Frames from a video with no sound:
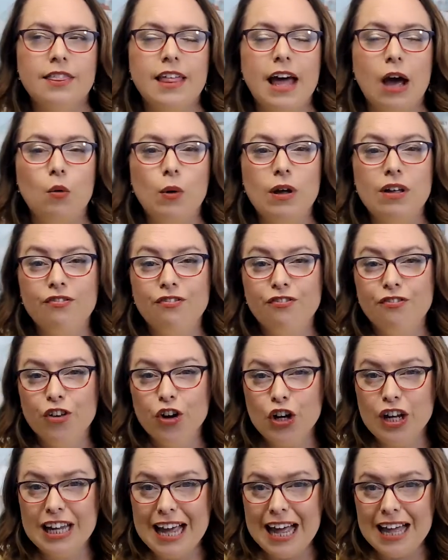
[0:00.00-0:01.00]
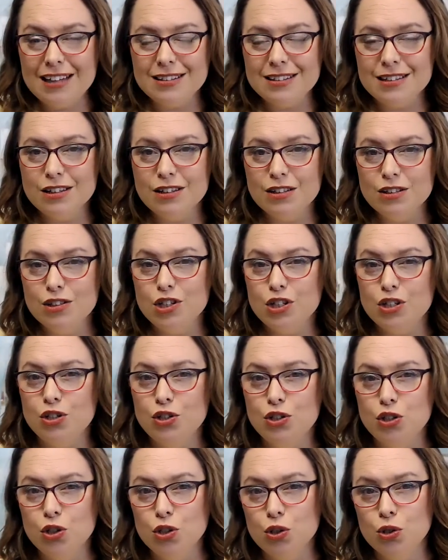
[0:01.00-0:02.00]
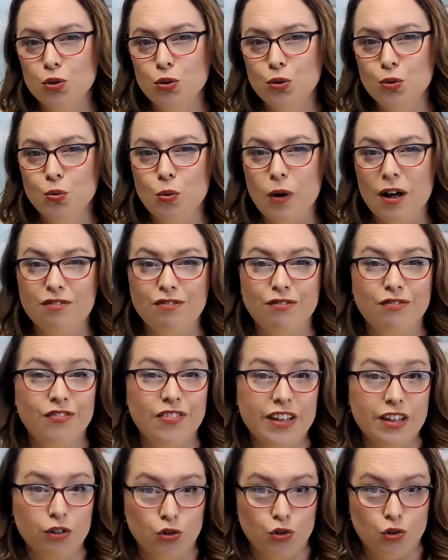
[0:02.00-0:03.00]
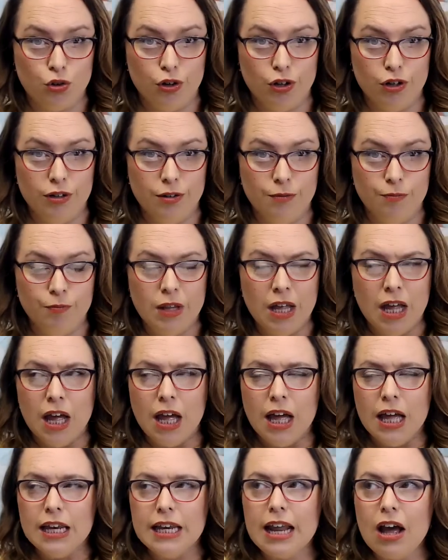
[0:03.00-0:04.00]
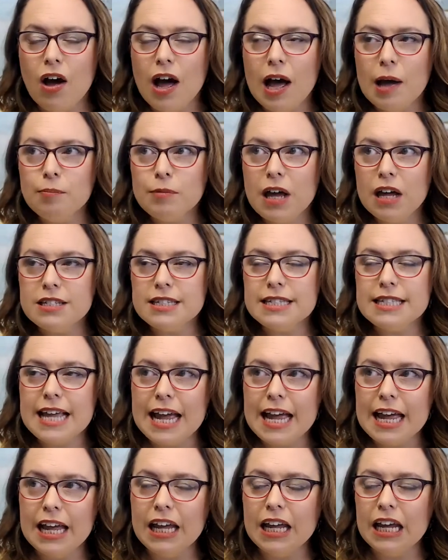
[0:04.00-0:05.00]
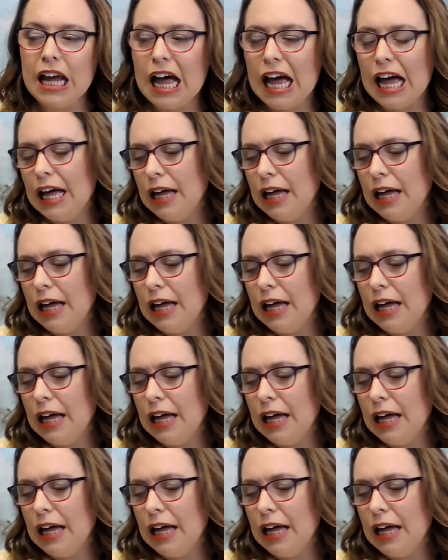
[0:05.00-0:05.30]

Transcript: that we forget to do what feels good. Now, I'm not saying